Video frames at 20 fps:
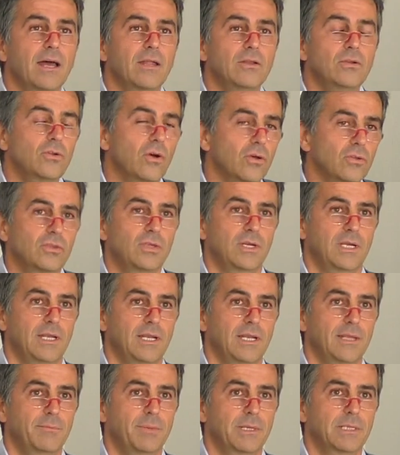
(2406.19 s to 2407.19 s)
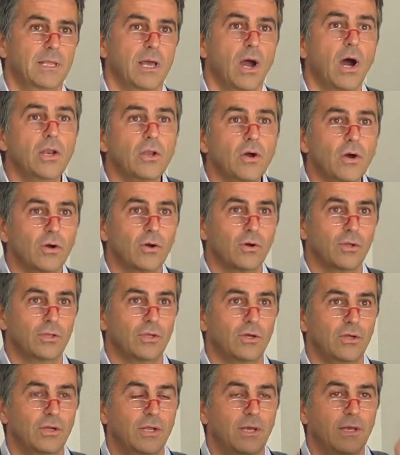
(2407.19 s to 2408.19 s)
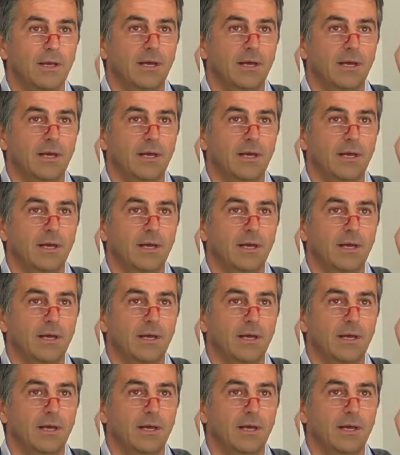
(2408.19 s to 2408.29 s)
Not really, but, oh no, hold on.